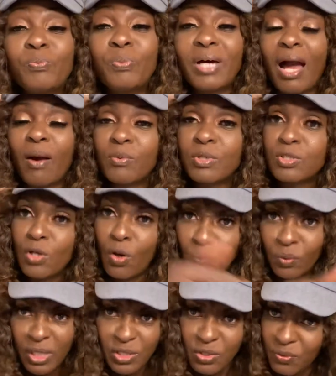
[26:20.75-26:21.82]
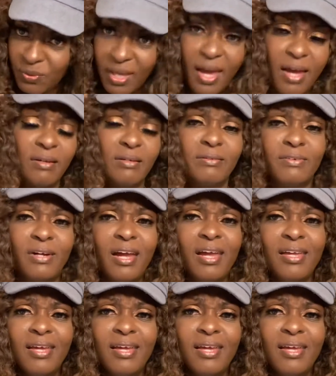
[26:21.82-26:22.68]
but I would totally do that, right?